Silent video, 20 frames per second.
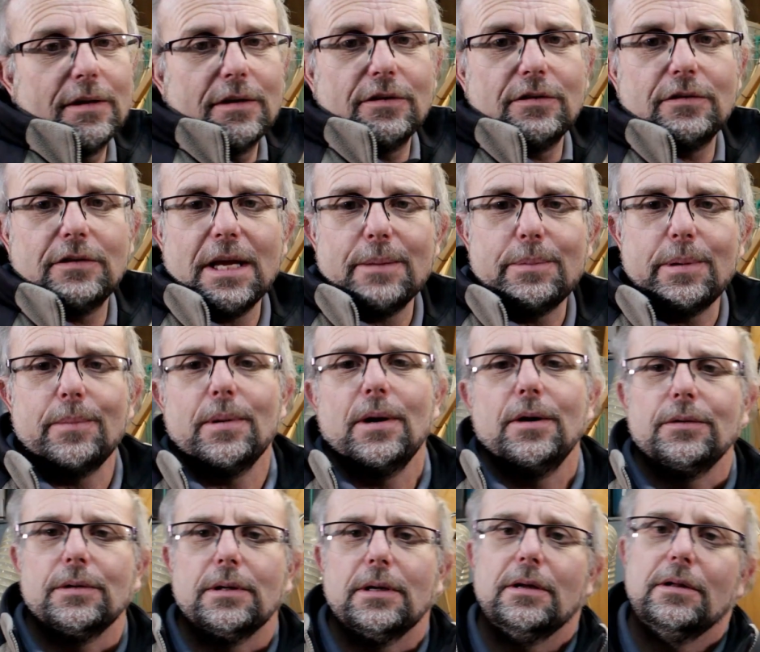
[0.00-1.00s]
Stepper
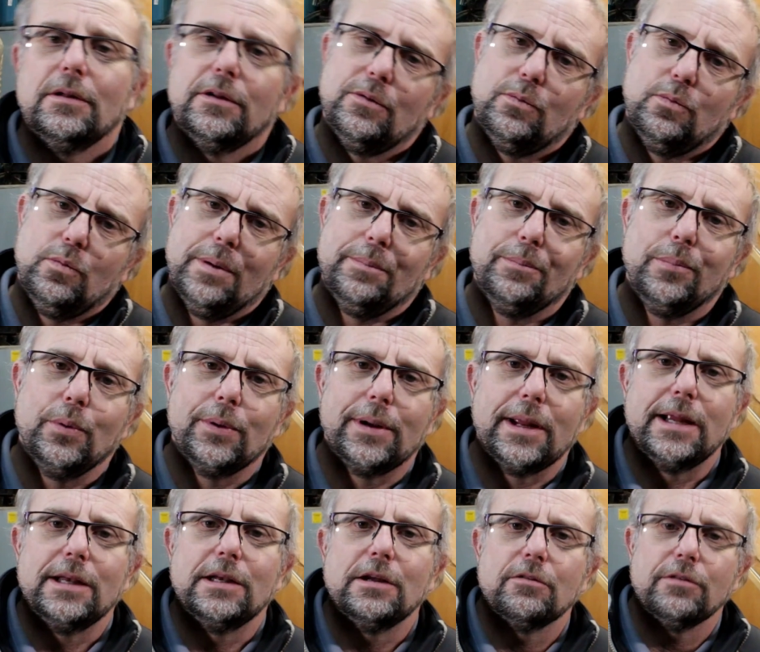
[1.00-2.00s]
motor,
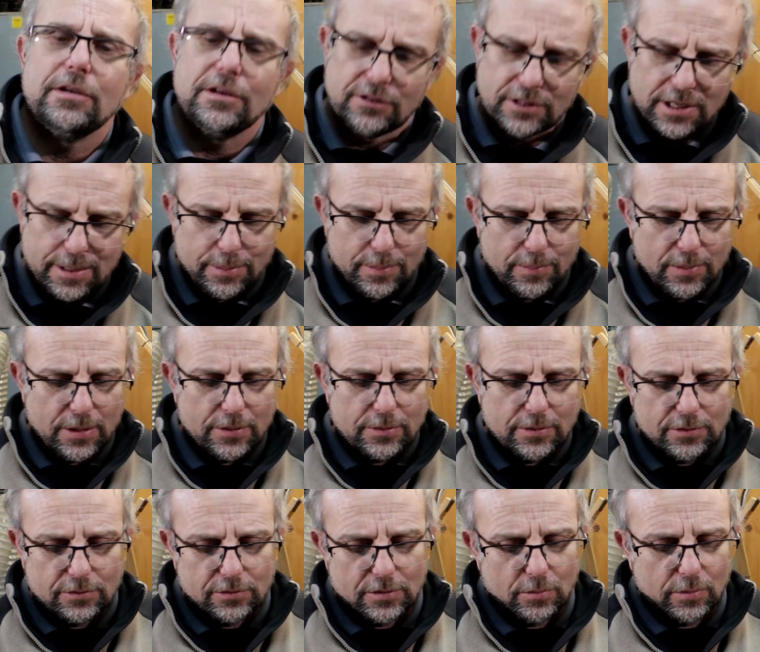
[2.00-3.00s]
1.8 degree stepper
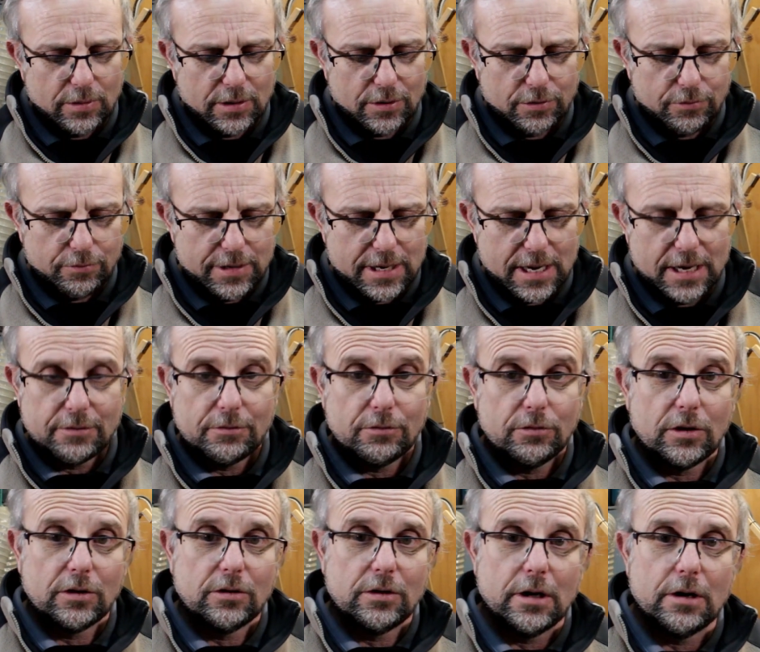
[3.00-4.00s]
motor, so we've got a
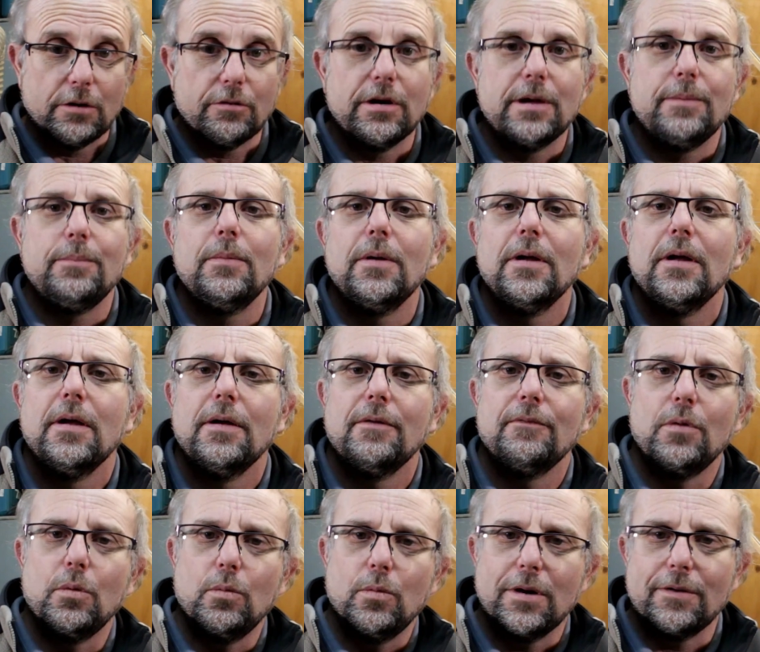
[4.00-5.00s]
360 degree
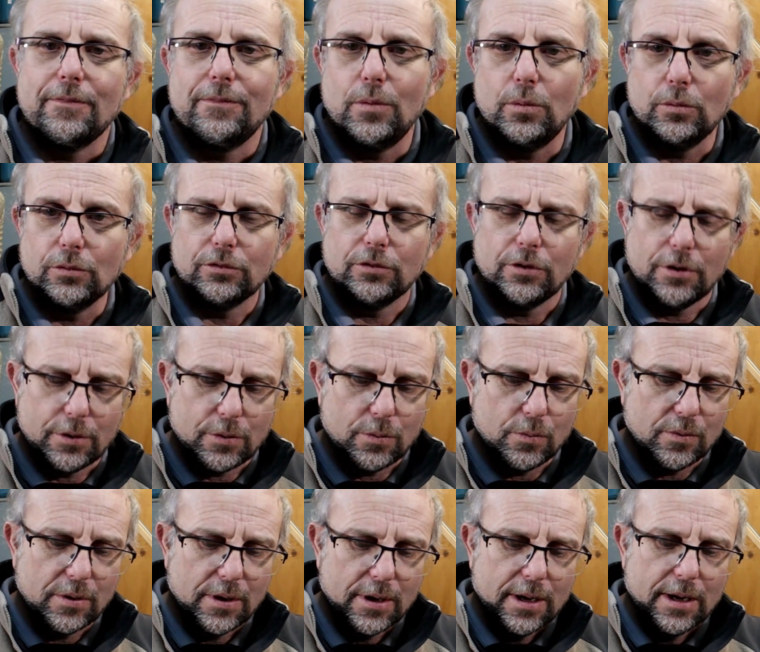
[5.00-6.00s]
for 1 full
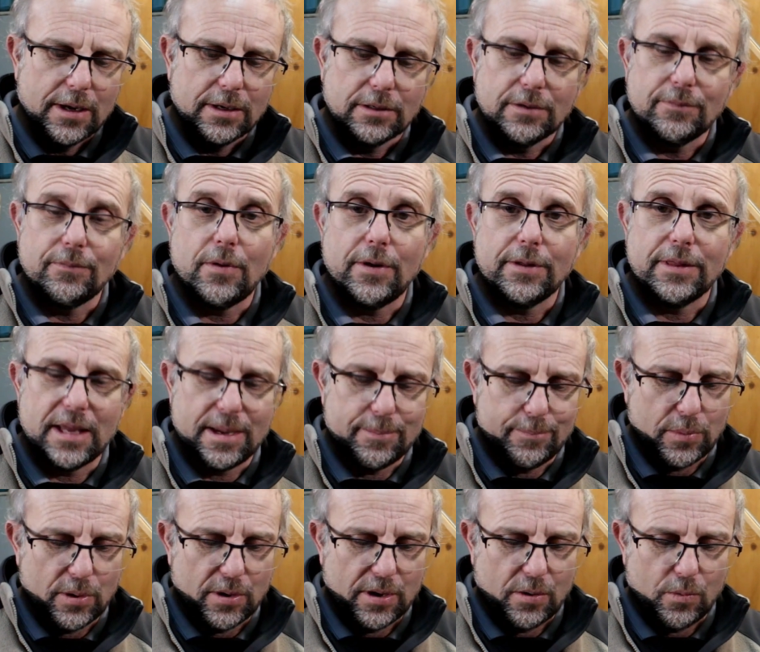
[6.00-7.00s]
circle. Divide
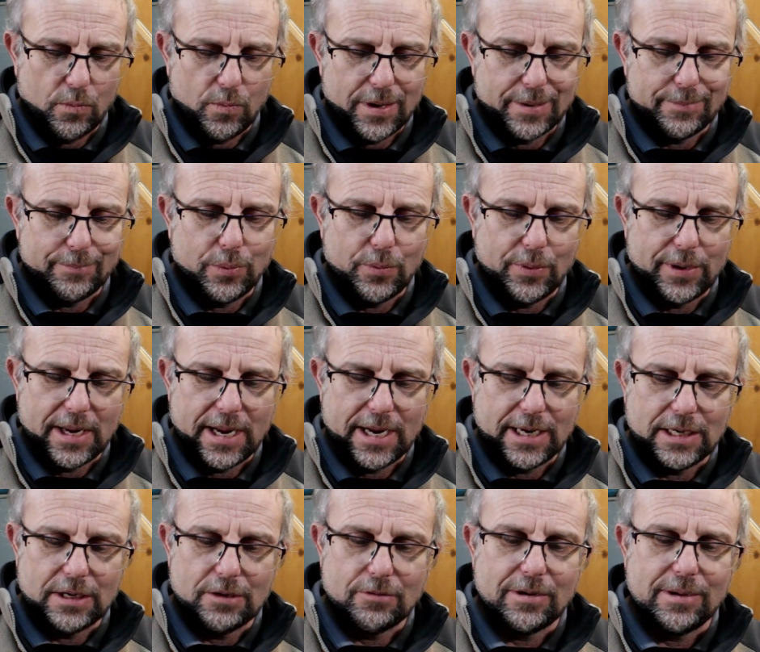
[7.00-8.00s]
that by
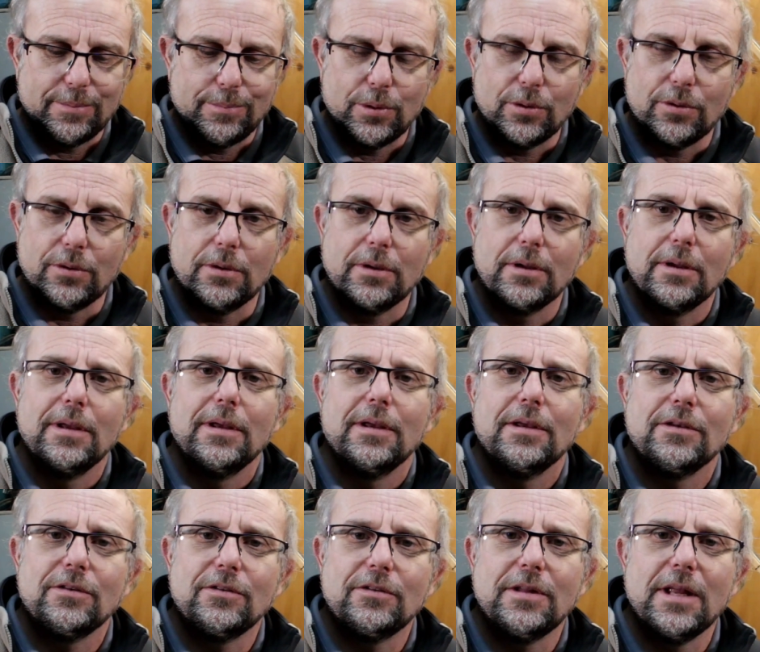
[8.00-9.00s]
1.8 degree per
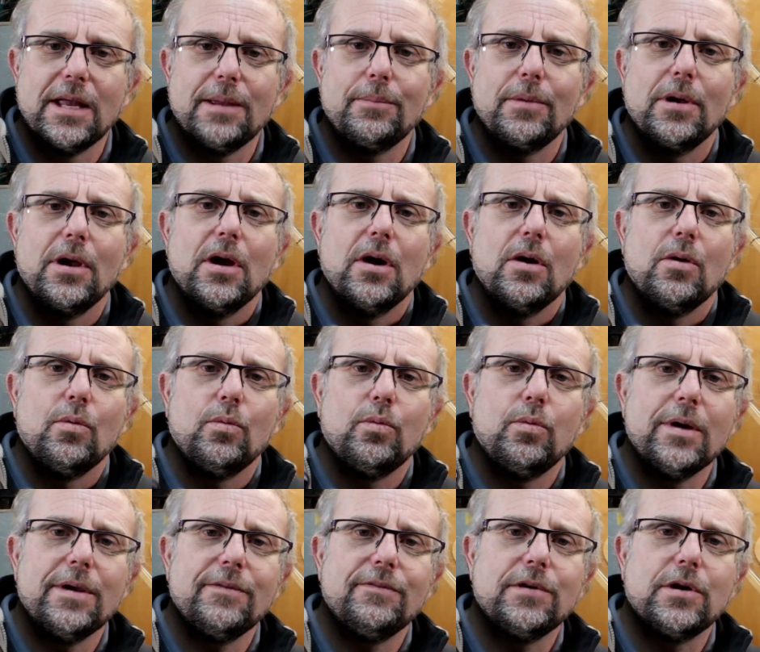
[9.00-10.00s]
step.
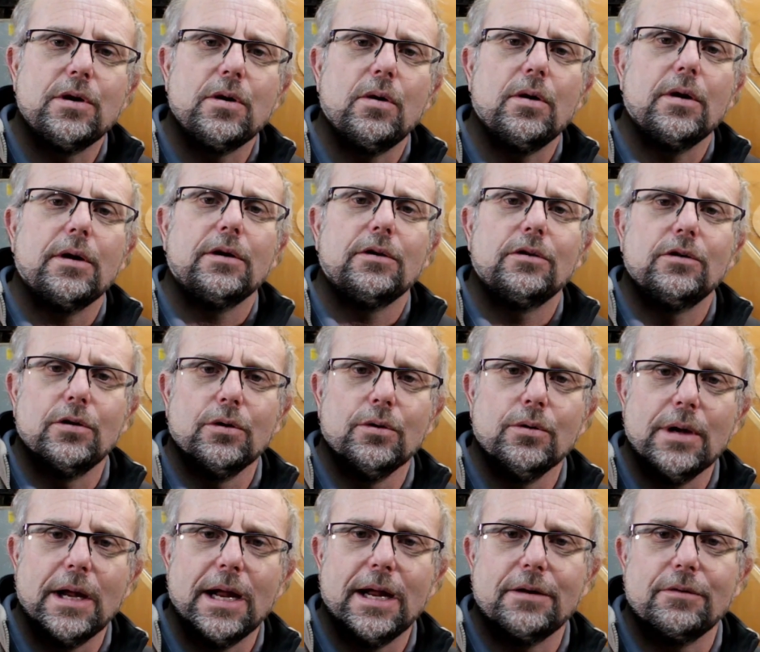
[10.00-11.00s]
We've got
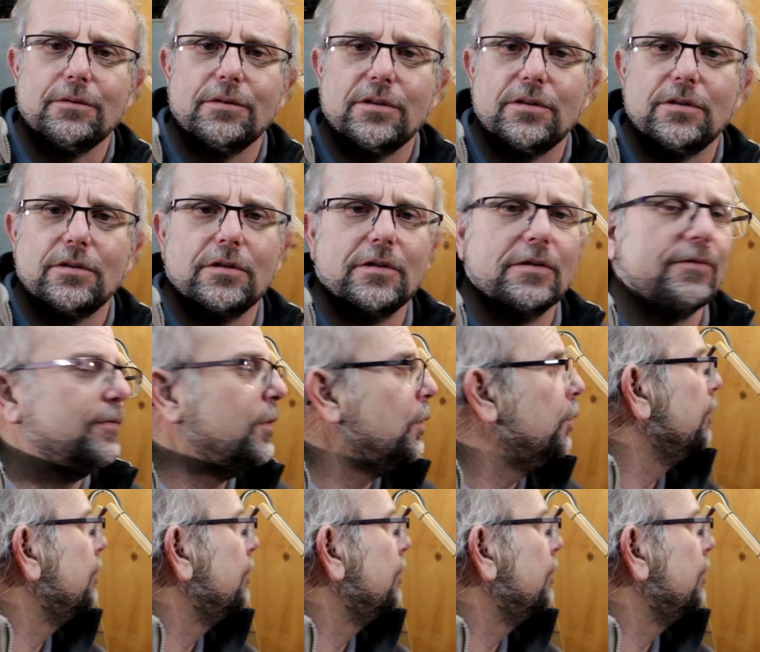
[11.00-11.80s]
200 full